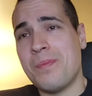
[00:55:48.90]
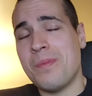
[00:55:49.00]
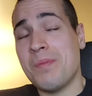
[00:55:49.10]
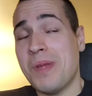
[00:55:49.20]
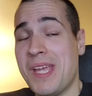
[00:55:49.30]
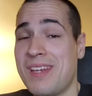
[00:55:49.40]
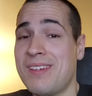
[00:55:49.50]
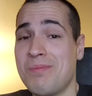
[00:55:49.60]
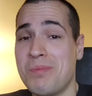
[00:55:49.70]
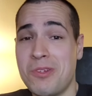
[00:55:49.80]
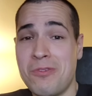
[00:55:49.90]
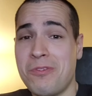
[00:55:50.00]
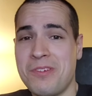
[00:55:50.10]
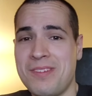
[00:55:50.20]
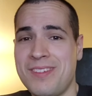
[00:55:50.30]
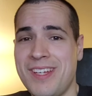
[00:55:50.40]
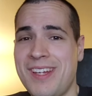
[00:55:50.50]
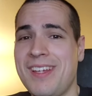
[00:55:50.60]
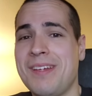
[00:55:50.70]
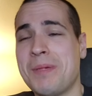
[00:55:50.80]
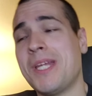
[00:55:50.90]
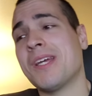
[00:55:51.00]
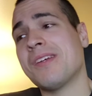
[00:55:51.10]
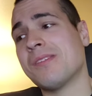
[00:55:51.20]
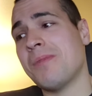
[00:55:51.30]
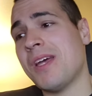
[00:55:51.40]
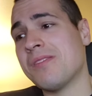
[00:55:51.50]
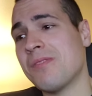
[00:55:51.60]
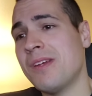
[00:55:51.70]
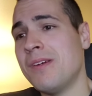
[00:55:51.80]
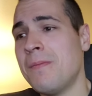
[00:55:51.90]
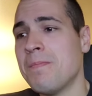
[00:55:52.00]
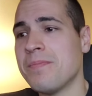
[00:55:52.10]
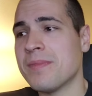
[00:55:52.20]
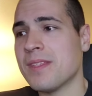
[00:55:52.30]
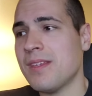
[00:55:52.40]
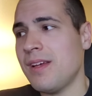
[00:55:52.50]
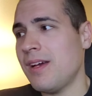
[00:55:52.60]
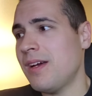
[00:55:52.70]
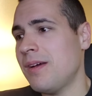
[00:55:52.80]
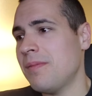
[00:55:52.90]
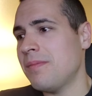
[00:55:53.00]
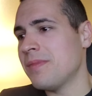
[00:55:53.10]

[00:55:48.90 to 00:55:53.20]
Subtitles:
and painted and beautiful, and I made a custom Azrael. Let's